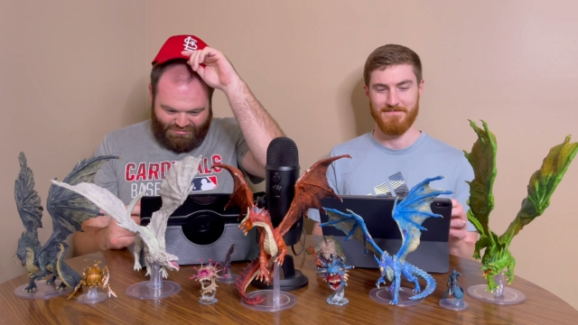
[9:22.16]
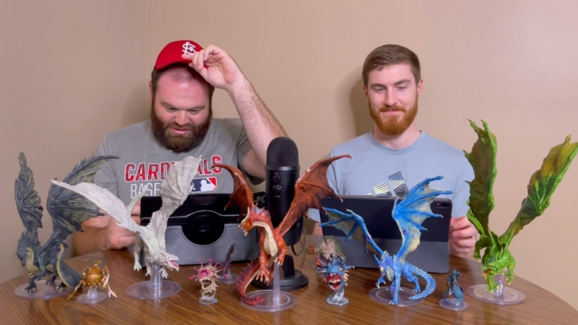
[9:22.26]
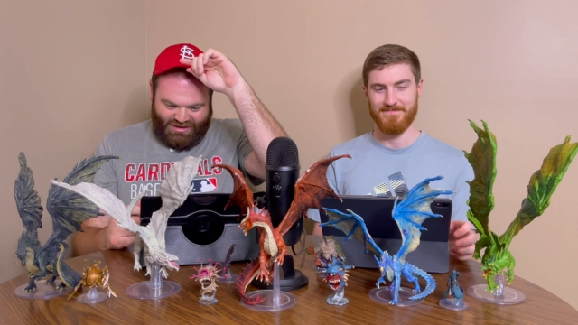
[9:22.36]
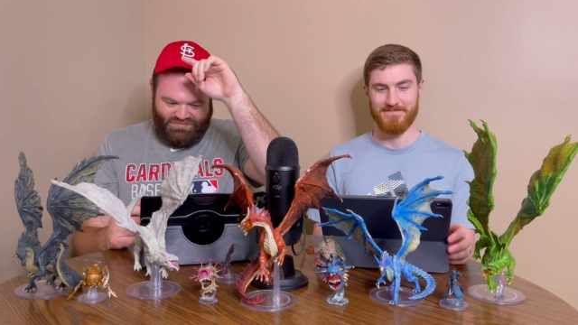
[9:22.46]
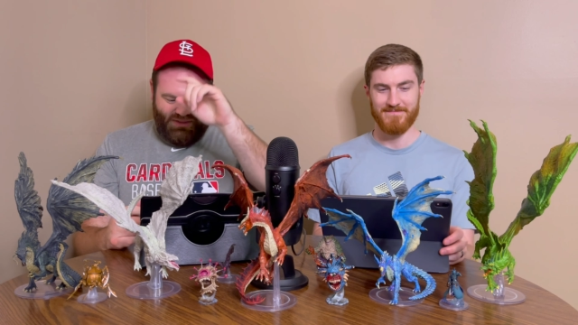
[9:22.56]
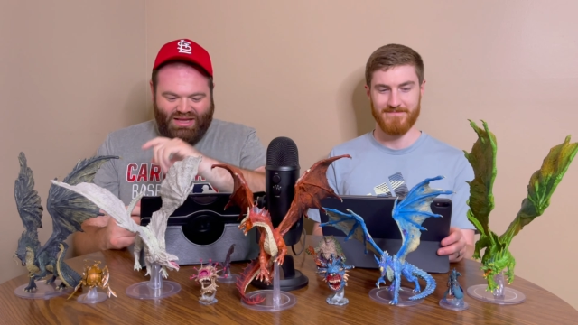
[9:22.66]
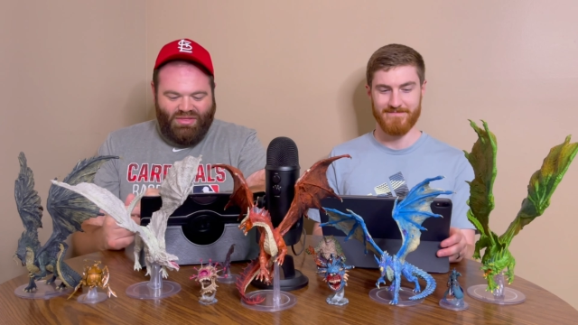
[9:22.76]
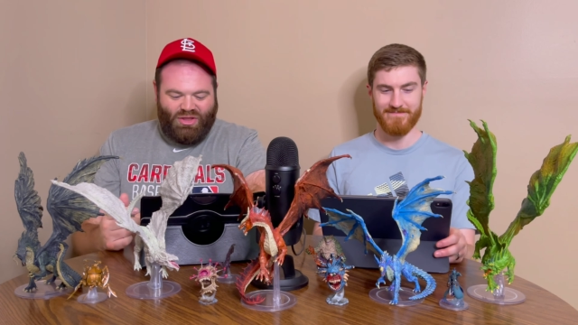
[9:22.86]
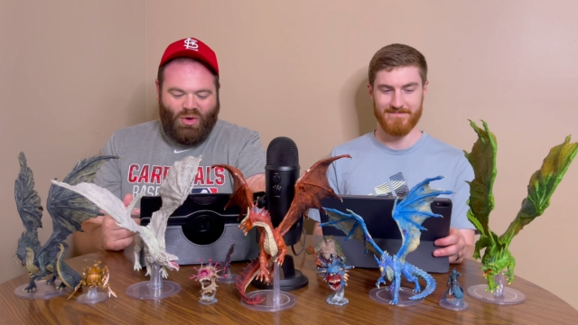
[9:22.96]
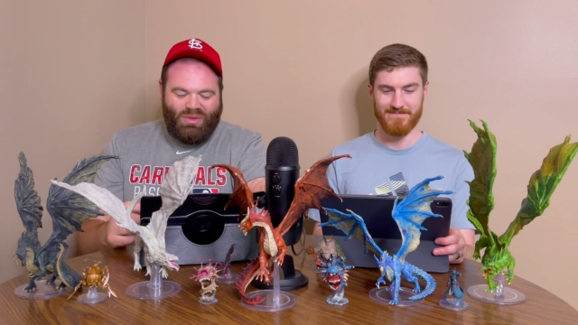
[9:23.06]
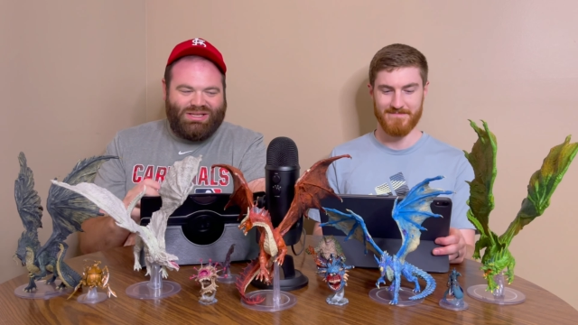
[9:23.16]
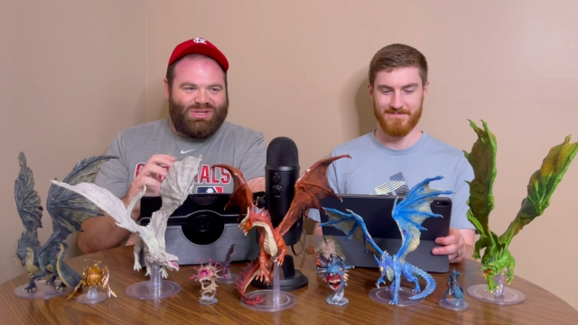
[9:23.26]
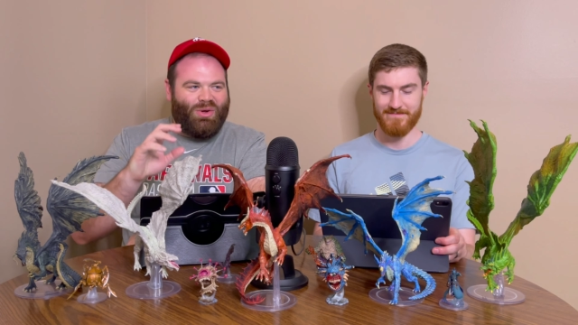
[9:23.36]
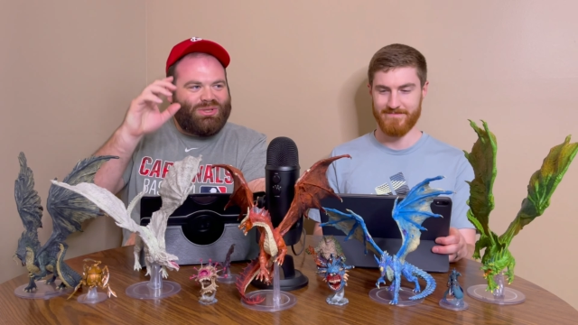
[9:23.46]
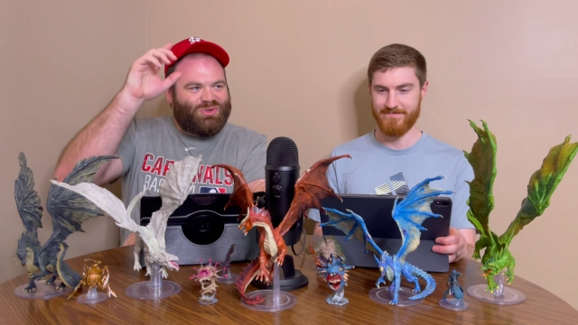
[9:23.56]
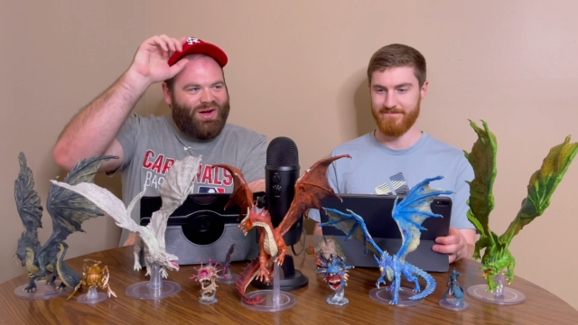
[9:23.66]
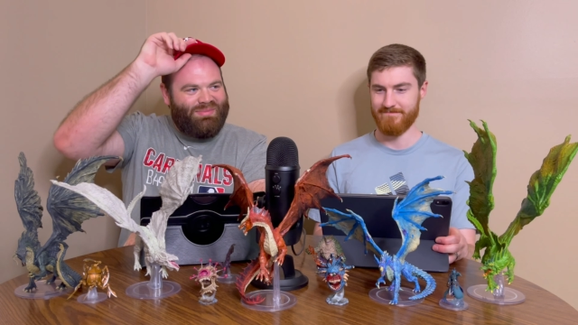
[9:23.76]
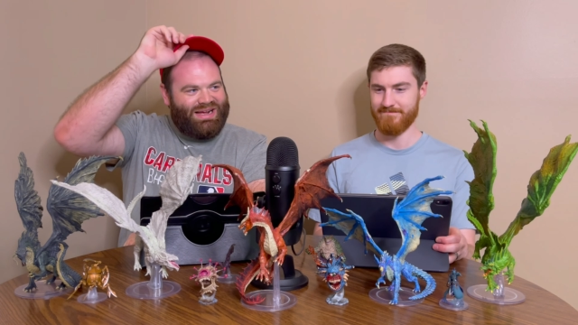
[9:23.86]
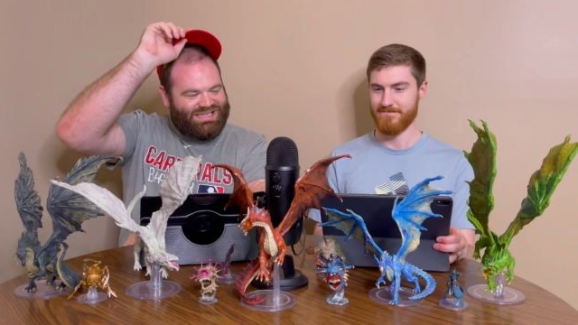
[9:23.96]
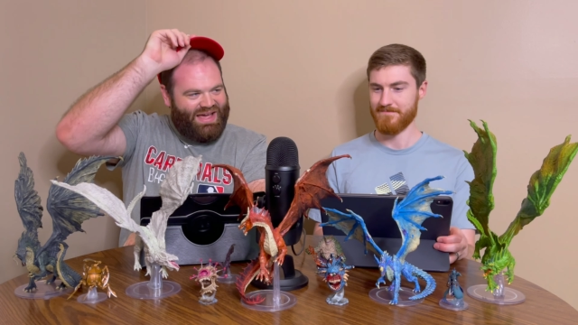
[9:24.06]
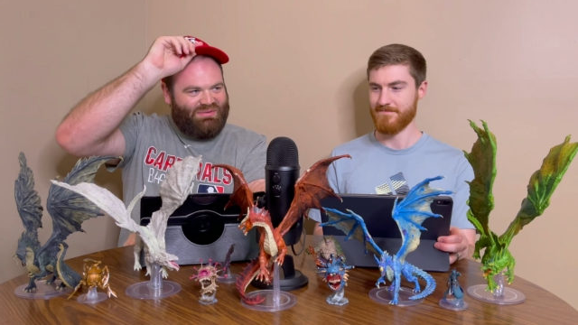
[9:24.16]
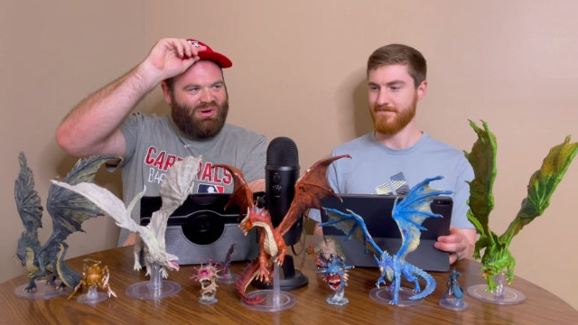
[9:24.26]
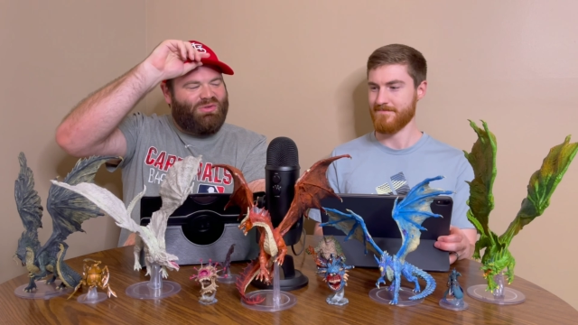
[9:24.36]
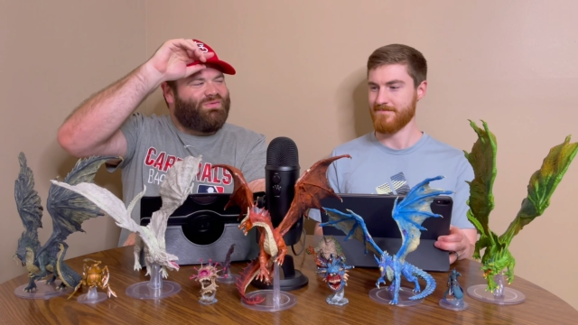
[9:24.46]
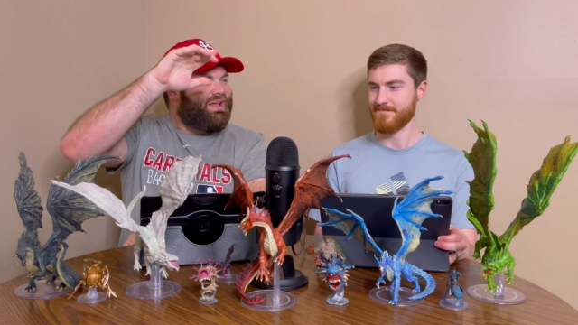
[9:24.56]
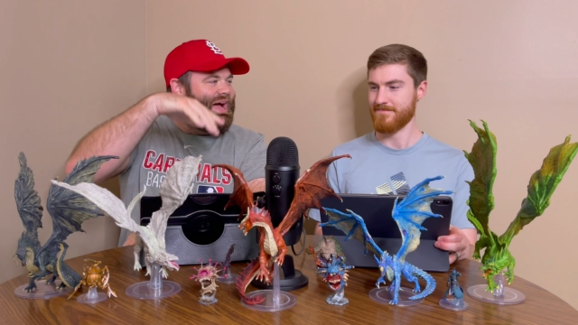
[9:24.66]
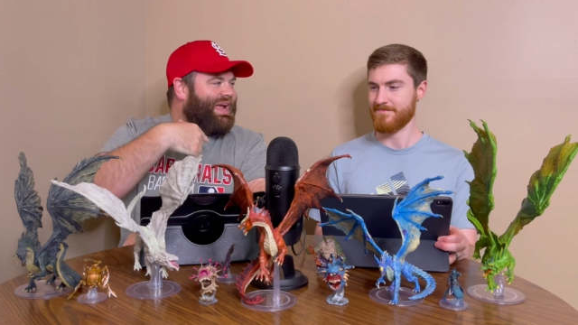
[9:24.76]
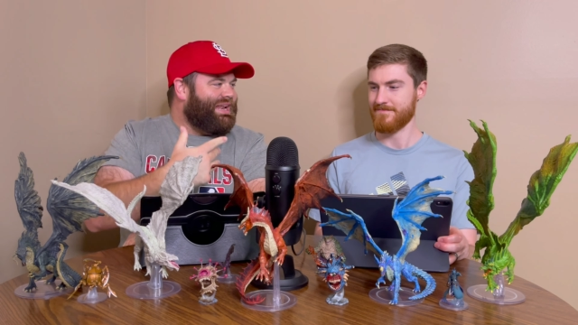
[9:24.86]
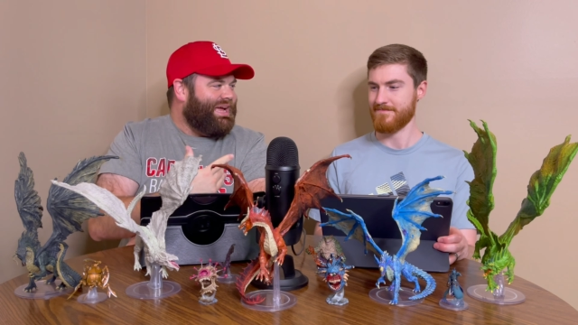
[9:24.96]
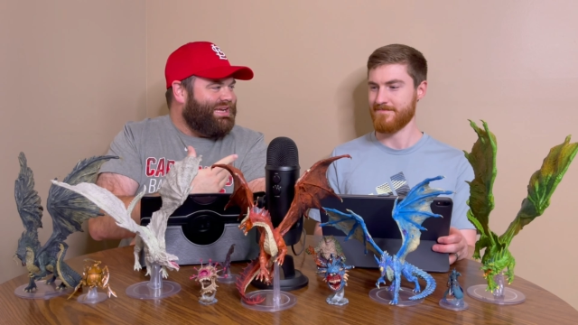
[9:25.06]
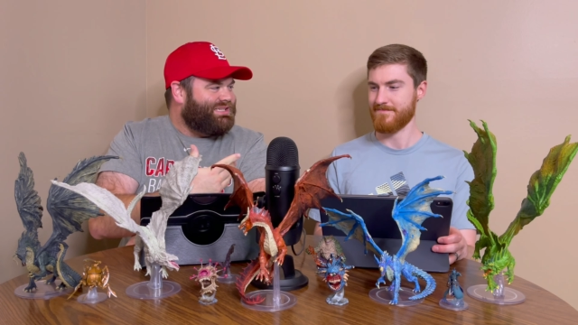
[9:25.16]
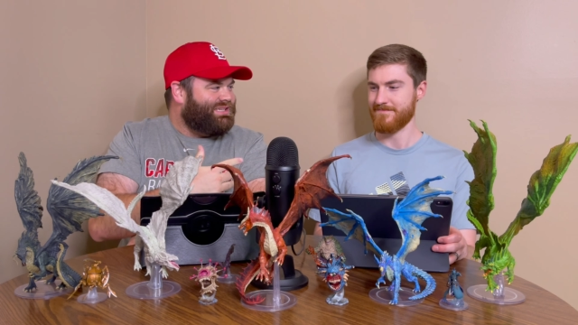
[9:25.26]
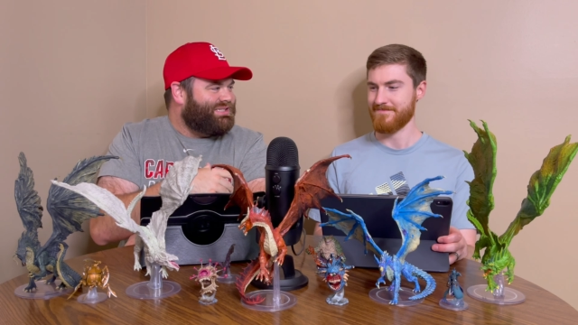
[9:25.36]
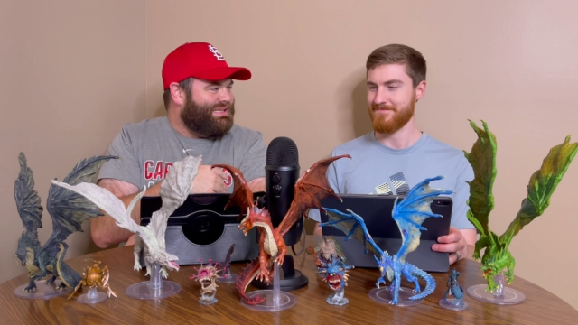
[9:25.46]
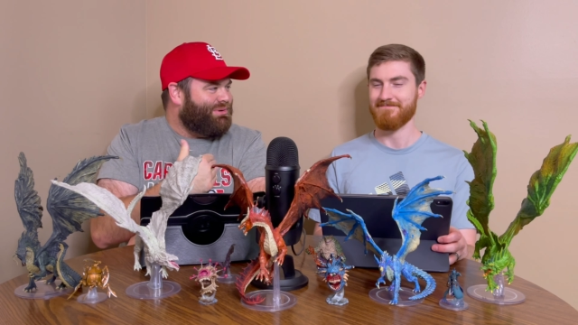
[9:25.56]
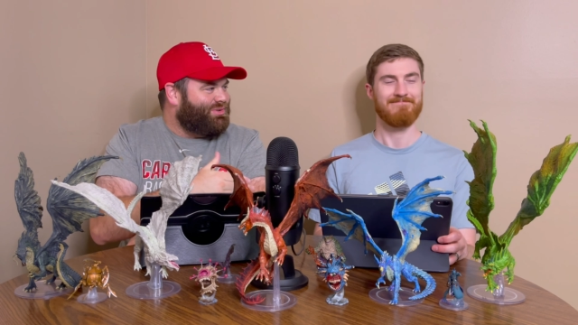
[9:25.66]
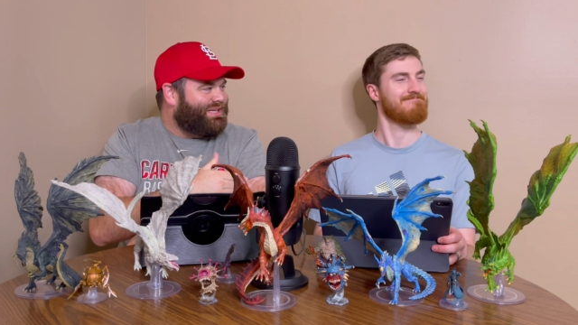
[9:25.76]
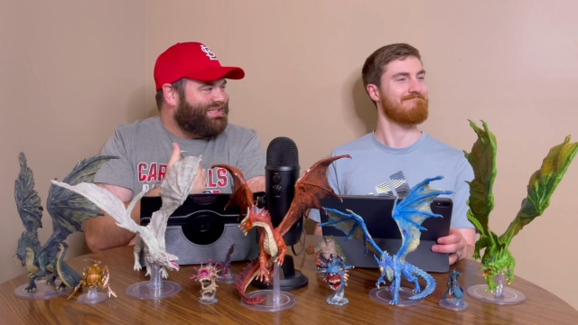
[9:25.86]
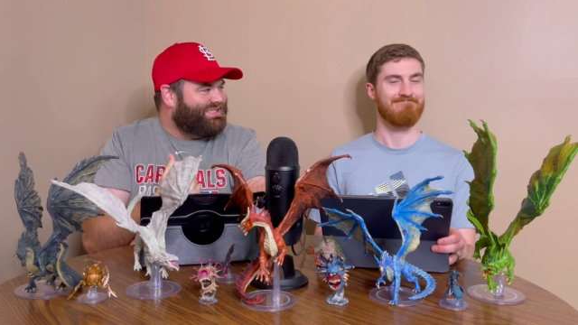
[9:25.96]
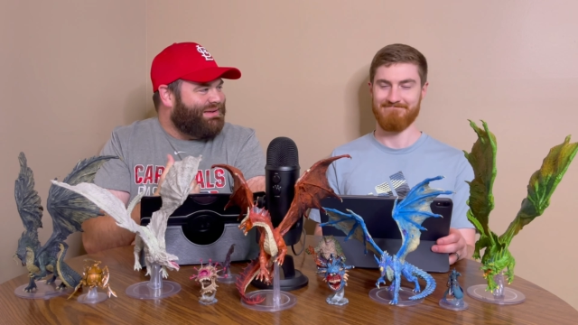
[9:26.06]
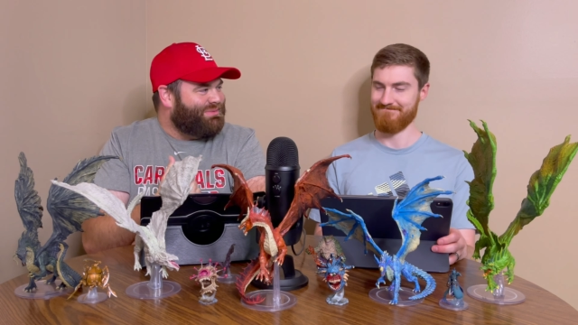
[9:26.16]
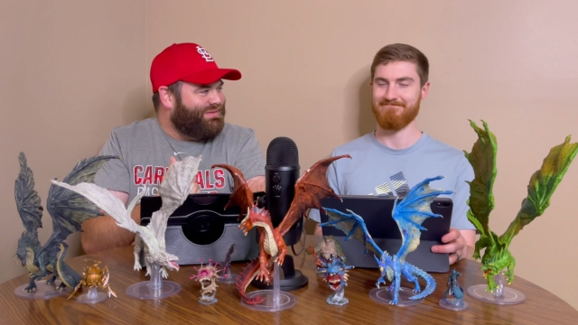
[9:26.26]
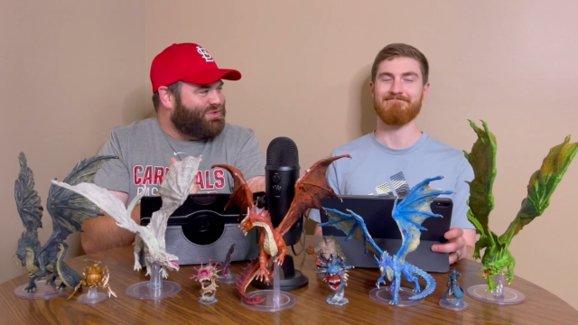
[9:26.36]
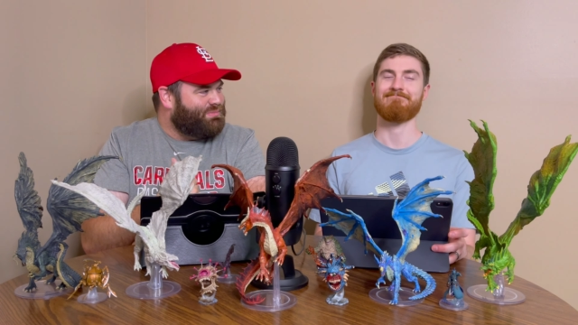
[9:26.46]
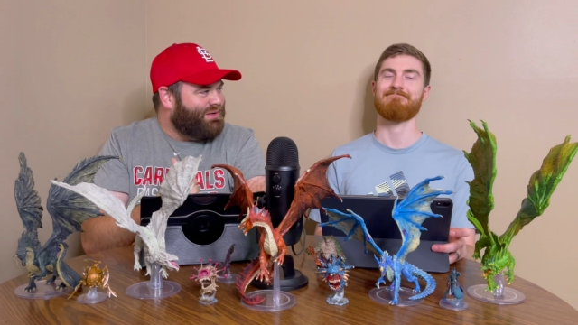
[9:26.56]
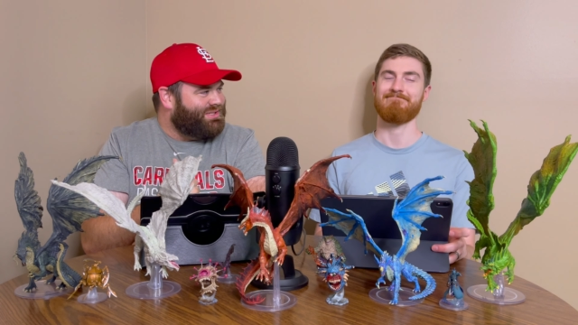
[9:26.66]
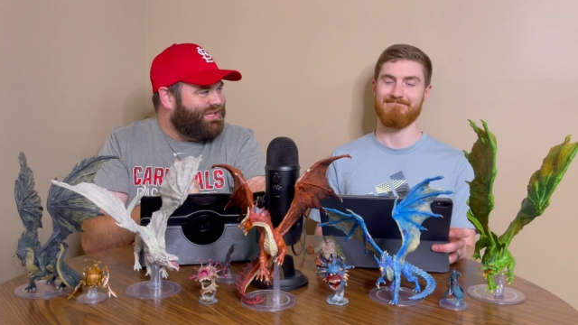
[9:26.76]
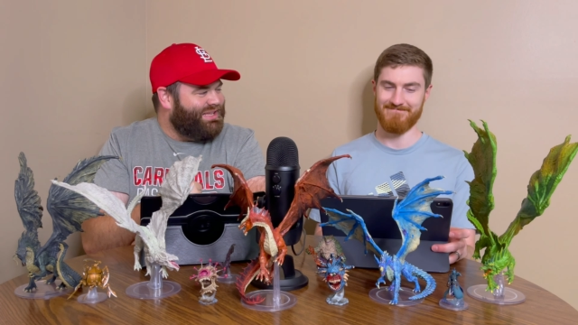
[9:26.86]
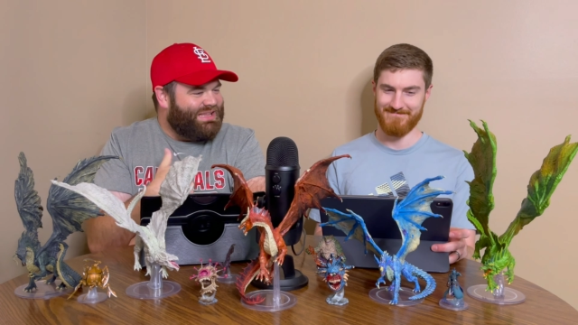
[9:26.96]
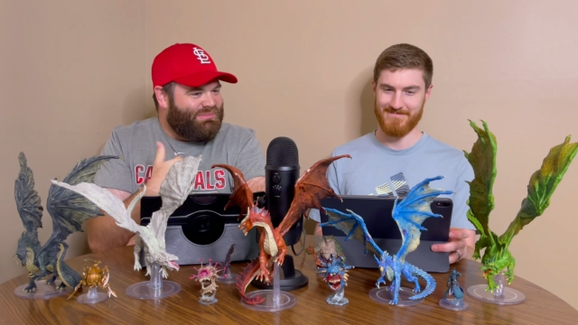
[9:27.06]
Speaker 1: but the only drawback to having both fly and haste is they both take the same level spell slot.